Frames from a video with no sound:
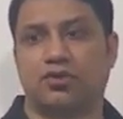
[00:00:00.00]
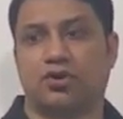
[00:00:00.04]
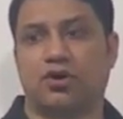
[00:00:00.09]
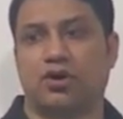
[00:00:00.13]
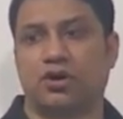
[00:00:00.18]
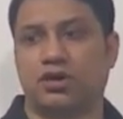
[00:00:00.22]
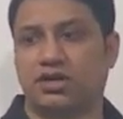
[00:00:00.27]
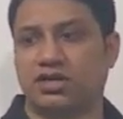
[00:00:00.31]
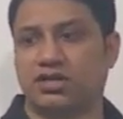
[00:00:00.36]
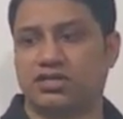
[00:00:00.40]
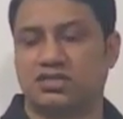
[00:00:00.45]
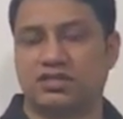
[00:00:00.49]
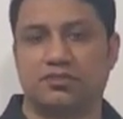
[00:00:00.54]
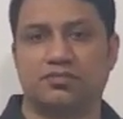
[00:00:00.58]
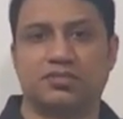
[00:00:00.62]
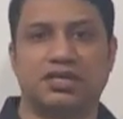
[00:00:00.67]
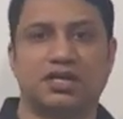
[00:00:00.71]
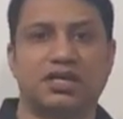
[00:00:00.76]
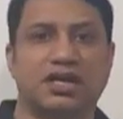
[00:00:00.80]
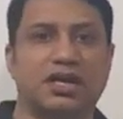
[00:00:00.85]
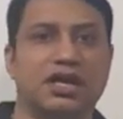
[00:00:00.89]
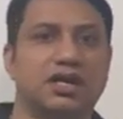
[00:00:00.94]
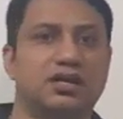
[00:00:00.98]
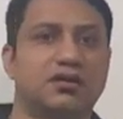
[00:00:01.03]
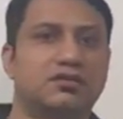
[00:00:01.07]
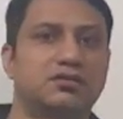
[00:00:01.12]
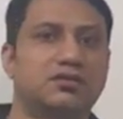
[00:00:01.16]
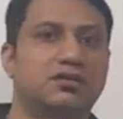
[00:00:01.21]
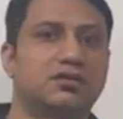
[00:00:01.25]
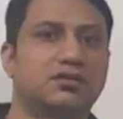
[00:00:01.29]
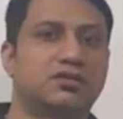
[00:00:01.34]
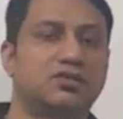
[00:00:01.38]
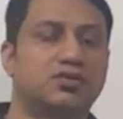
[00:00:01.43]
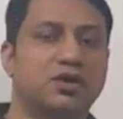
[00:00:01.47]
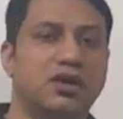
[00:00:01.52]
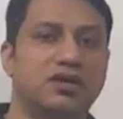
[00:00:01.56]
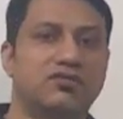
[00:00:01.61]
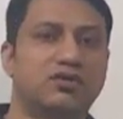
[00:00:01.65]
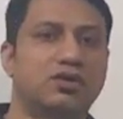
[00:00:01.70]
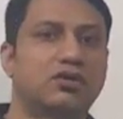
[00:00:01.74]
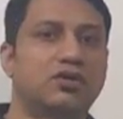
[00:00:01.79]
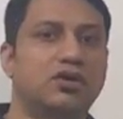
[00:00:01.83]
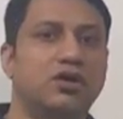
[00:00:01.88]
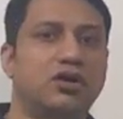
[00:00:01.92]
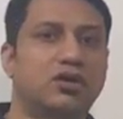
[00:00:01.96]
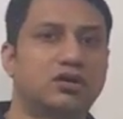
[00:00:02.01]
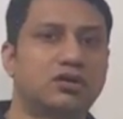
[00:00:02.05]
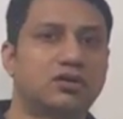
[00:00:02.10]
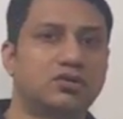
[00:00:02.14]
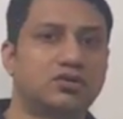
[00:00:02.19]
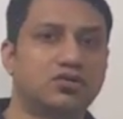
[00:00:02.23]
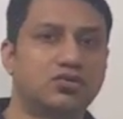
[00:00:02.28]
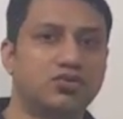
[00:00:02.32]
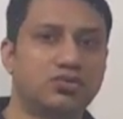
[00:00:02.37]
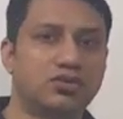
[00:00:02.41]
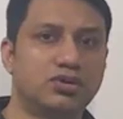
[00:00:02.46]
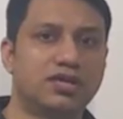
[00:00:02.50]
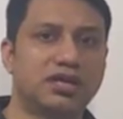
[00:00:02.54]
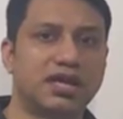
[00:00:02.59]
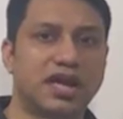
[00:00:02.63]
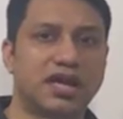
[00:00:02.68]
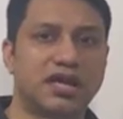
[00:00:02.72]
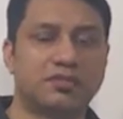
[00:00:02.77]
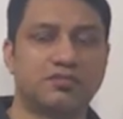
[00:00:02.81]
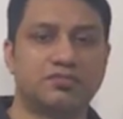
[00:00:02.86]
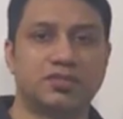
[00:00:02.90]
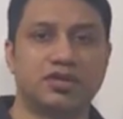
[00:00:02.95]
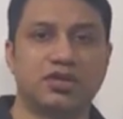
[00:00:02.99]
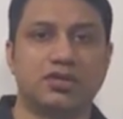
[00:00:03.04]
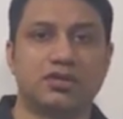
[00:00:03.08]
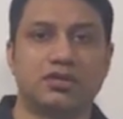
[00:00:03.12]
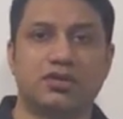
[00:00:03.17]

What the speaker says: order something at 12 o'clock noon time,